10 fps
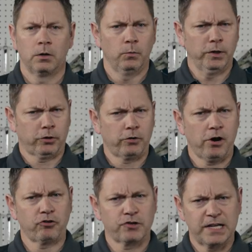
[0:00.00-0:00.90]
When the
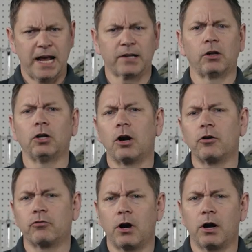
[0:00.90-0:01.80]
crusher snags a
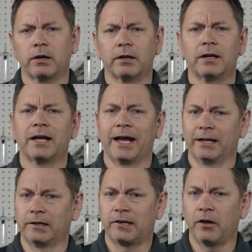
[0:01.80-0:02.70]
large rock,
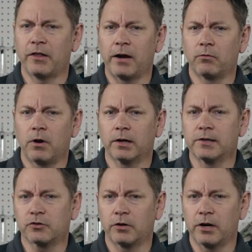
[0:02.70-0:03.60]
and until that rock
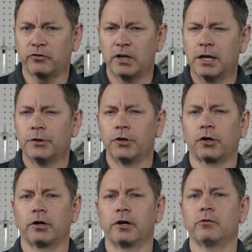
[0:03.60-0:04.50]
is crushed, the
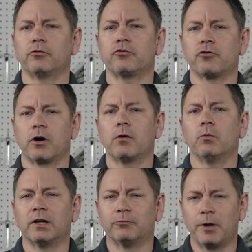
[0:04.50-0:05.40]
current draw
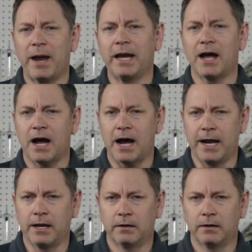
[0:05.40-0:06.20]
will remain high.